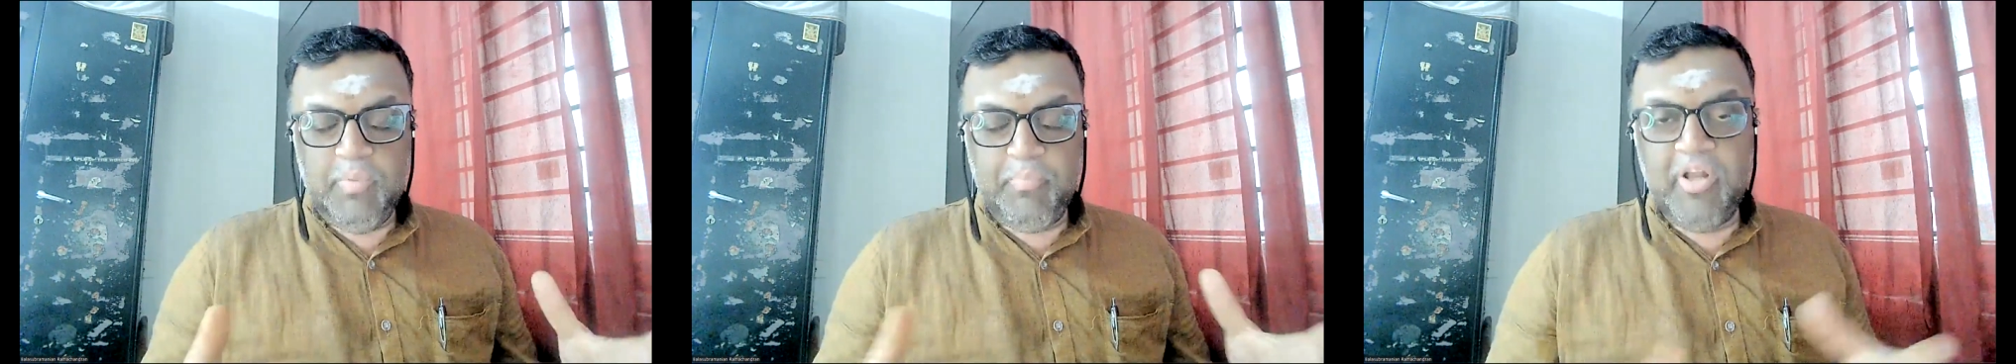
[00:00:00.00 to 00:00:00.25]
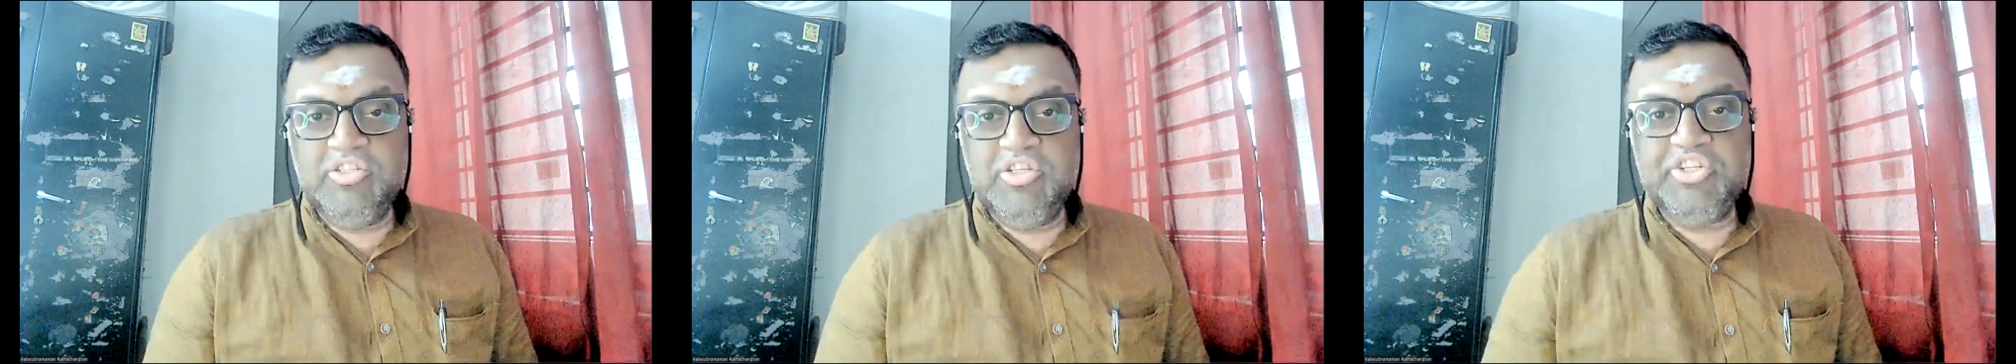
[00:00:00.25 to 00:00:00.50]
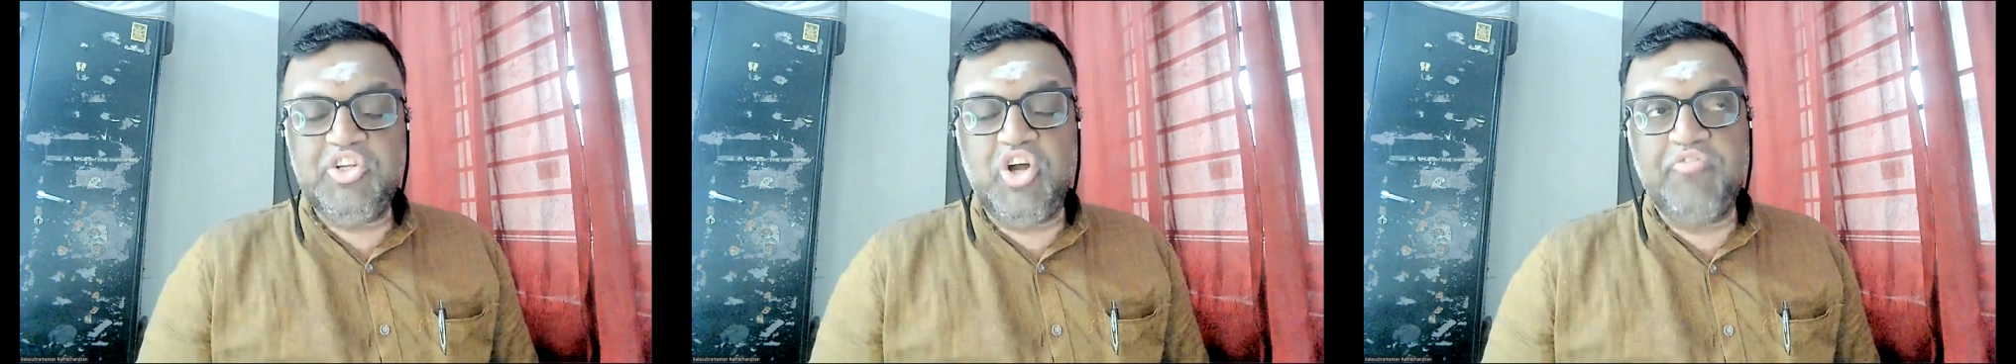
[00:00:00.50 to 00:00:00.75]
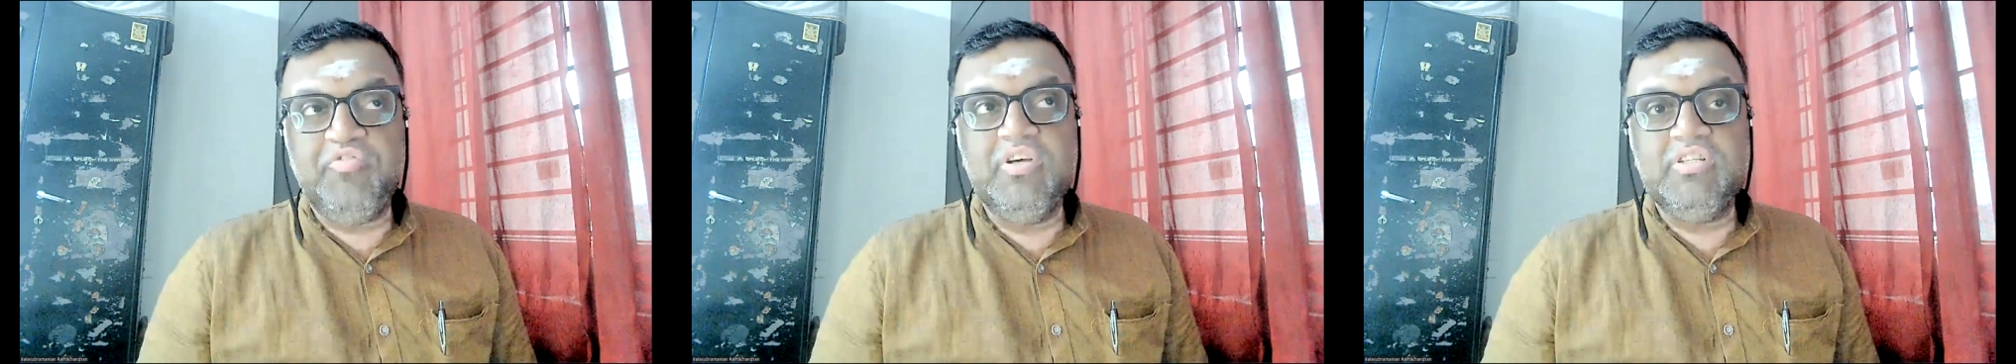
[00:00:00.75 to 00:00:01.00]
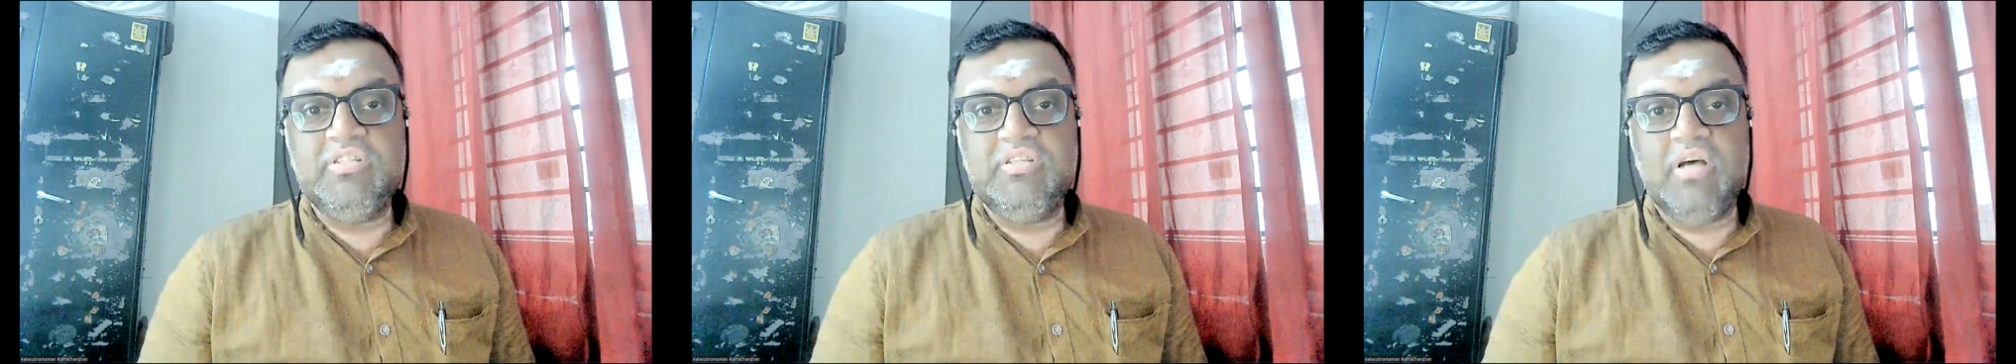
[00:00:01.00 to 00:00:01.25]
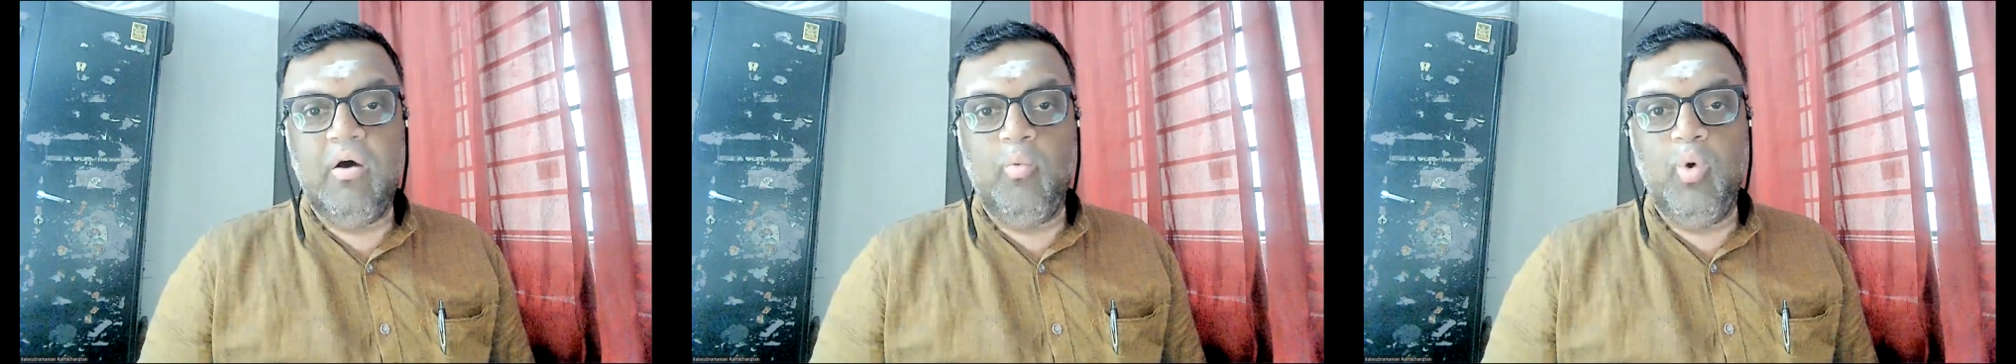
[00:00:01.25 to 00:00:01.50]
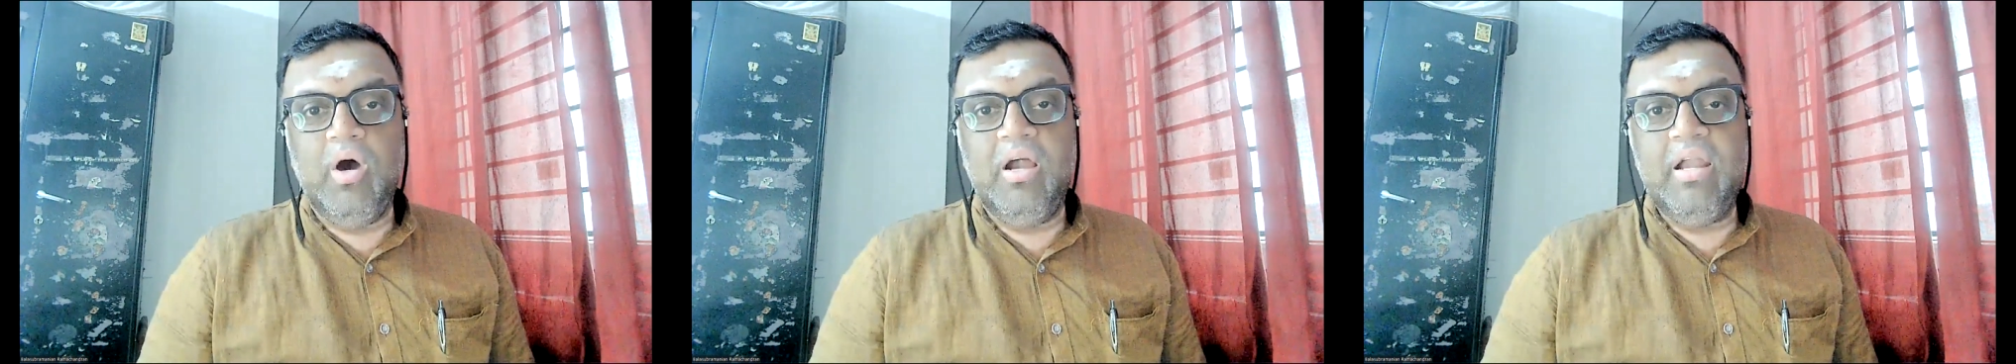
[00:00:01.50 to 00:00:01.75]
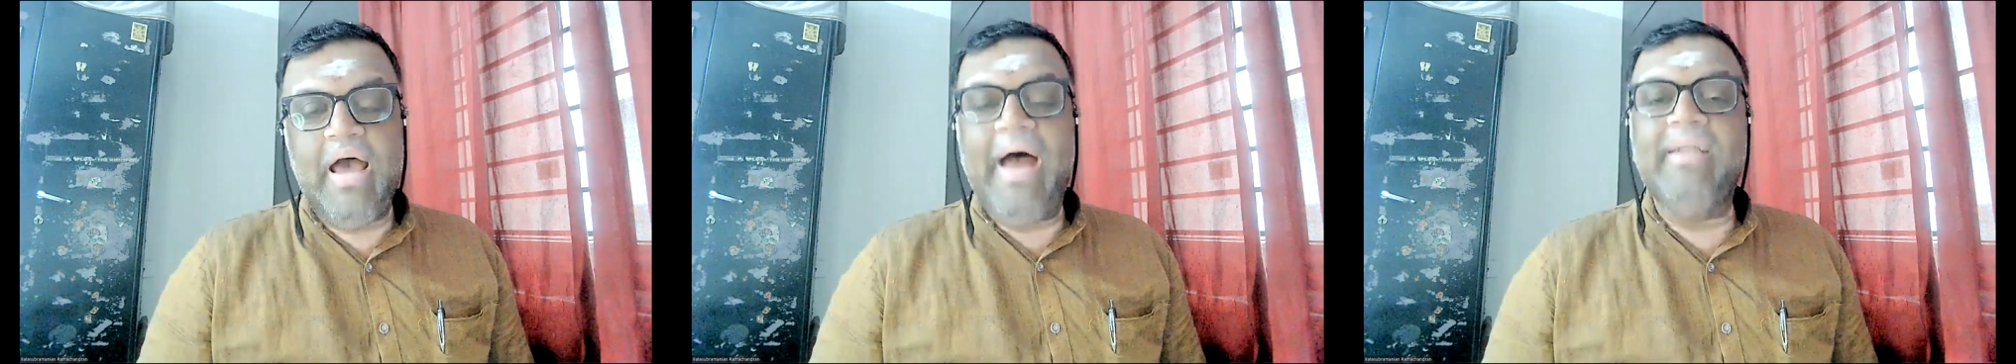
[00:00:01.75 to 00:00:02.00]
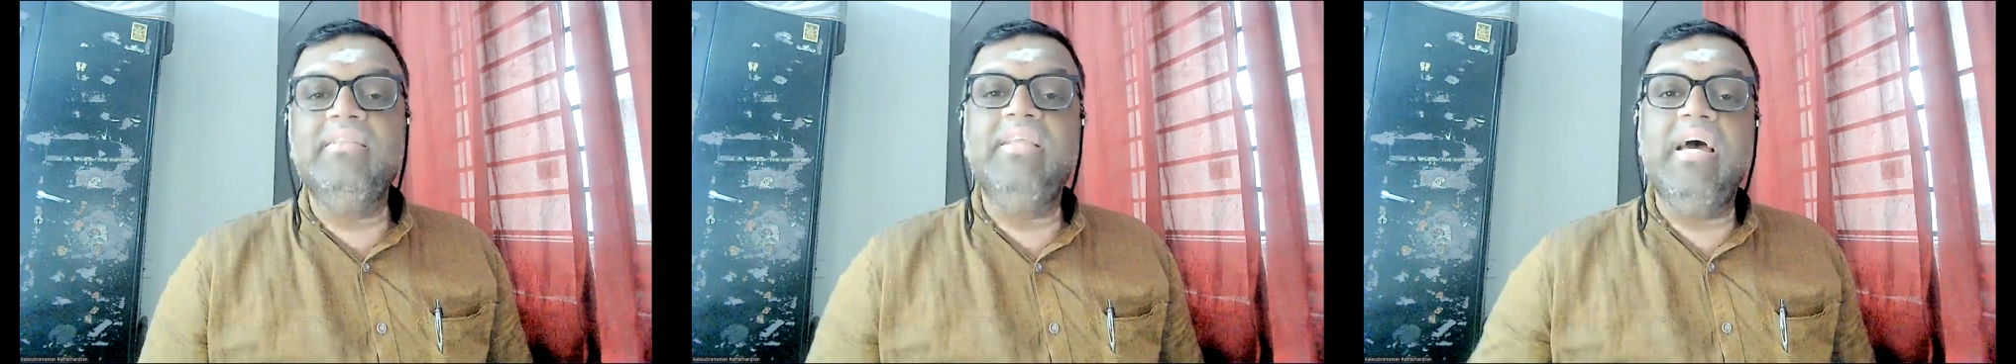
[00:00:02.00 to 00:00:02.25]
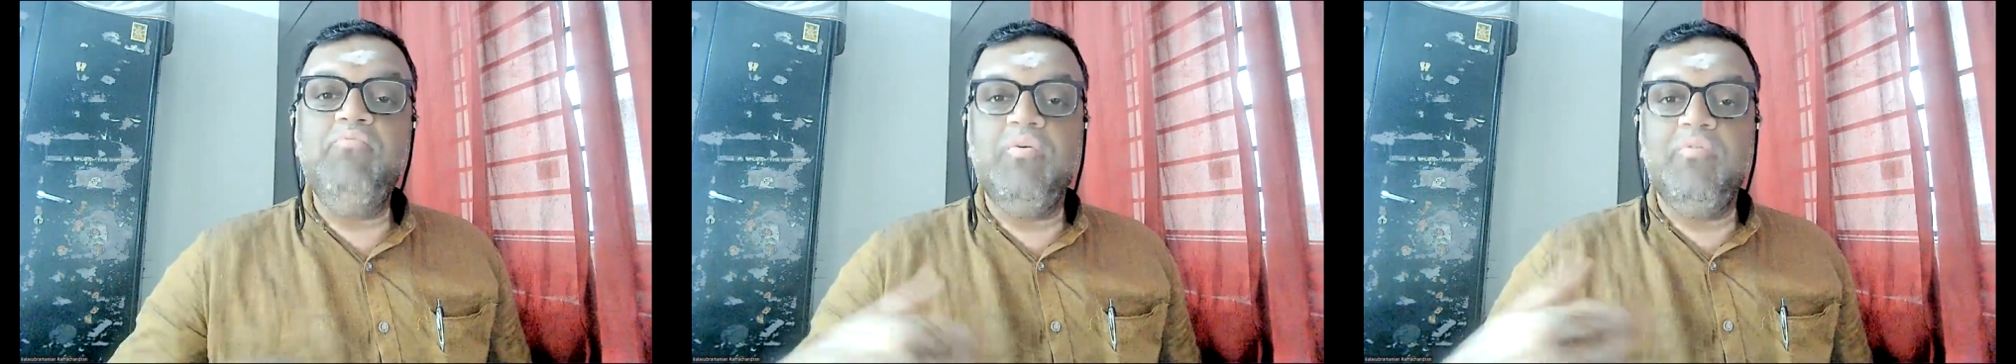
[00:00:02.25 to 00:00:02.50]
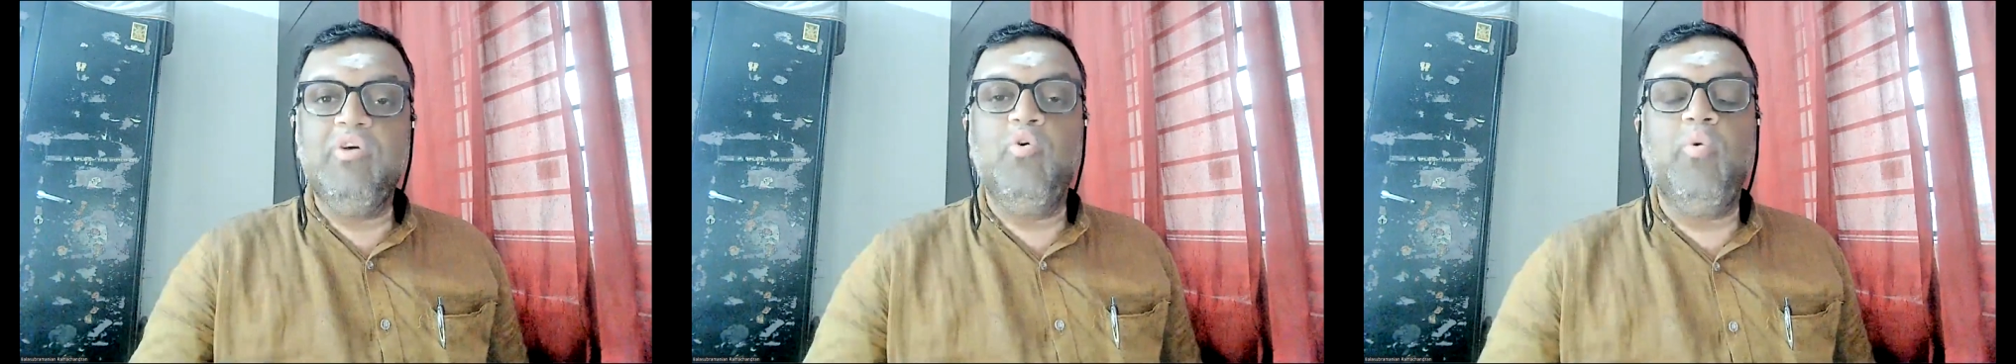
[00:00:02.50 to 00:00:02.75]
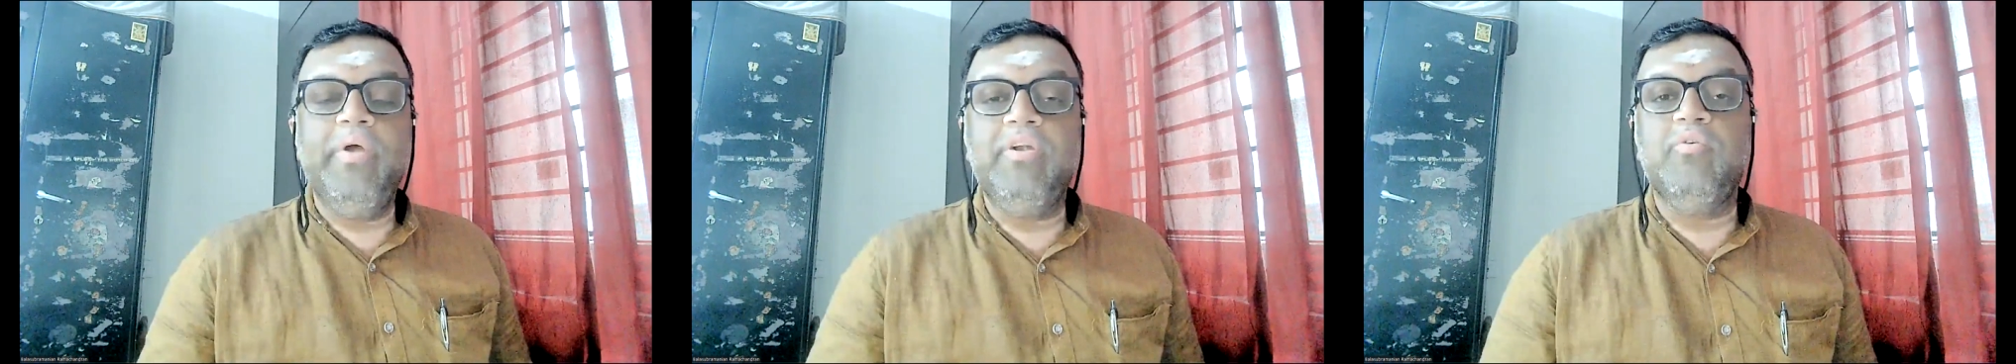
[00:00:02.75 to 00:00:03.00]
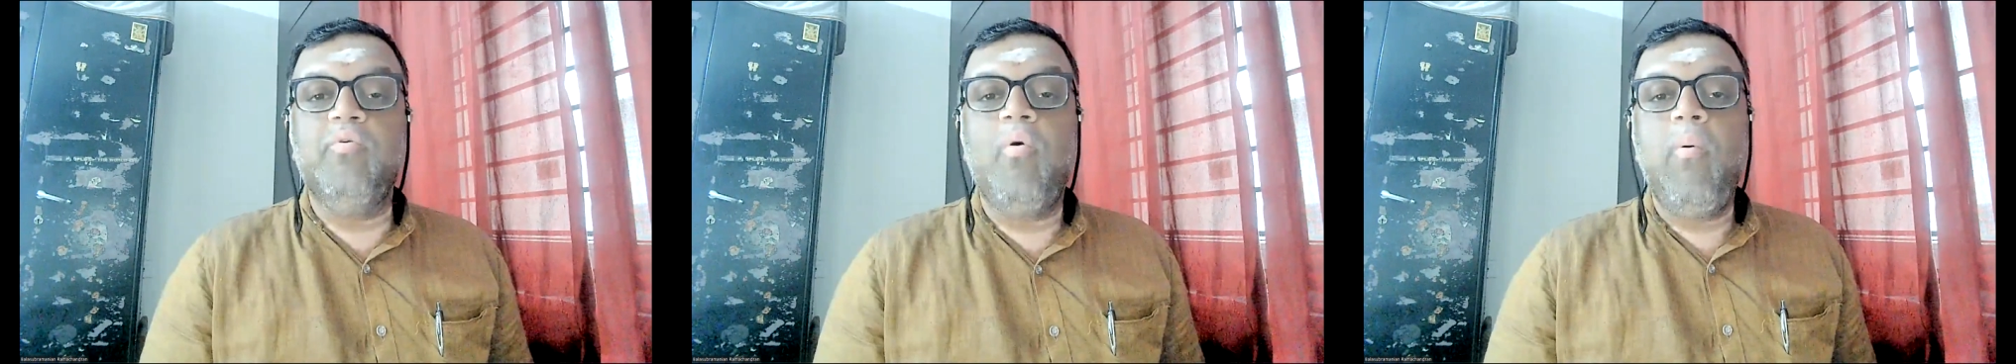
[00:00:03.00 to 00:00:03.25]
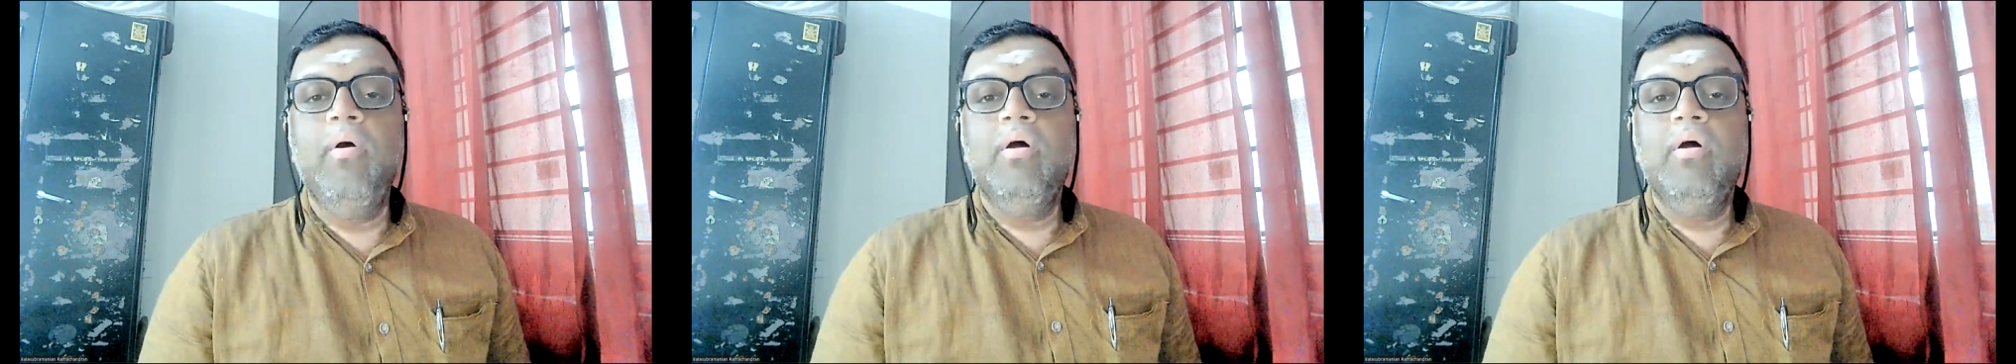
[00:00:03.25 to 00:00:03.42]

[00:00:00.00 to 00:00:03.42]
pronunciation of this word, and then we will go into,